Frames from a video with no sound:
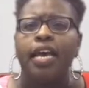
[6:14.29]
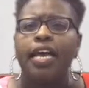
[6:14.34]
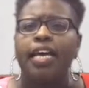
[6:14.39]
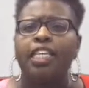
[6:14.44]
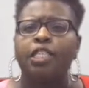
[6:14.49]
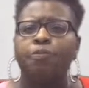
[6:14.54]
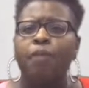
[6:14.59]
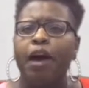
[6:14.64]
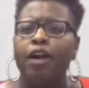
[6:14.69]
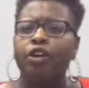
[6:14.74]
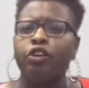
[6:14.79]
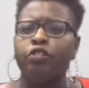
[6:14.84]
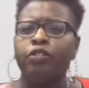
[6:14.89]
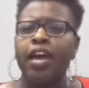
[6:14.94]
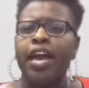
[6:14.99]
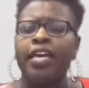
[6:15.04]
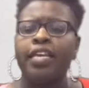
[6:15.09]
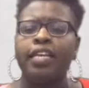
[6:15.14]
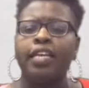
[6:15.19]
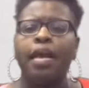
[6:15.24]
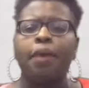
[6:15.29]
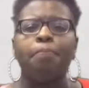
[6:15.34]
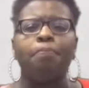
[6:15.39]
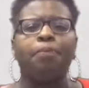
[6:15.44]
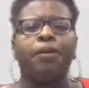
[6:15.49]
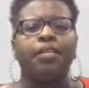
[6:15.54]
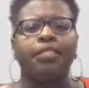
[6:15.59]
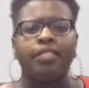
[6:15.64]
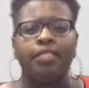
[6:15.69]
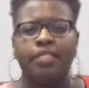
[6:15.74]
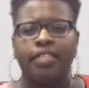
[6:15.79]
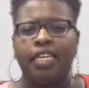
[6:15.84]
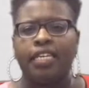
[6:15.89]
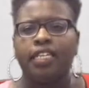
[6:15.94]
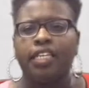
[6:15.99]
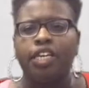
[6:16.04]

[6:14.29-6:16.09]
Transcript: is by creating a business and